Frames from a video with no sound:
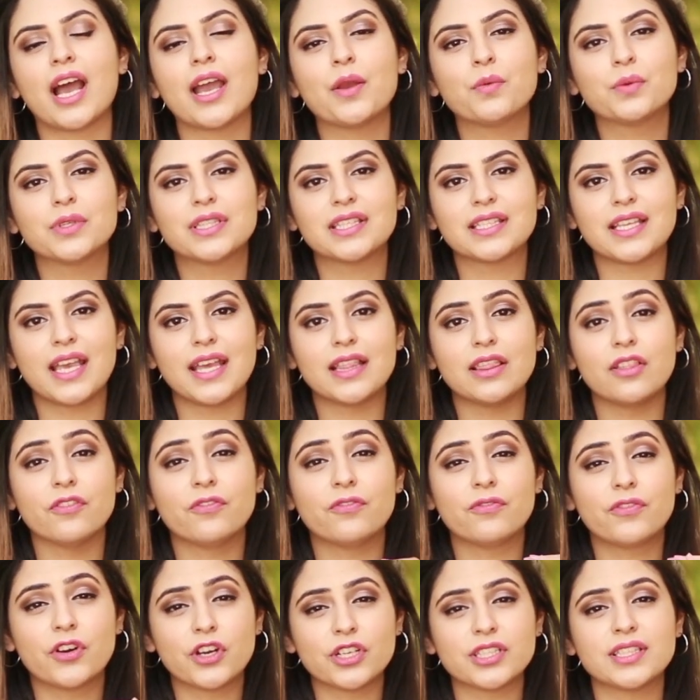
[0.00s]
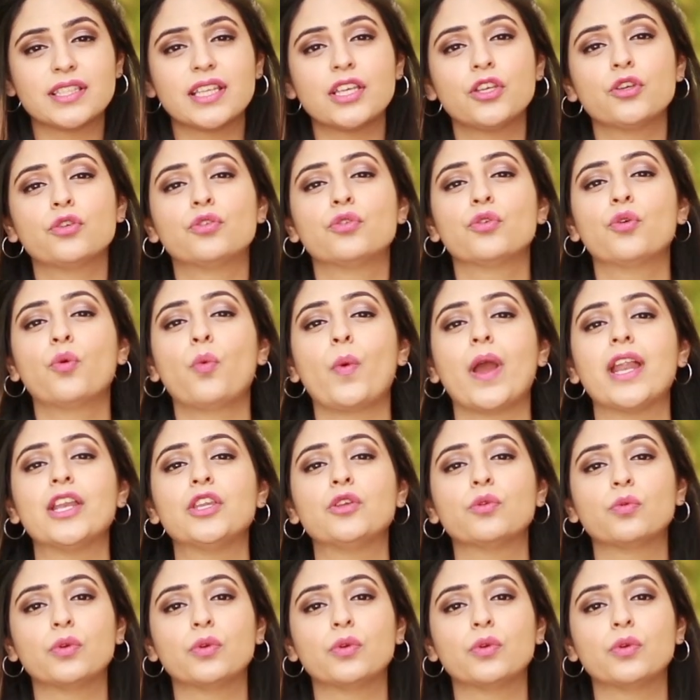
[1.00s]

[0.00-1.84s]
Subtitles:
I would say the first thing you do when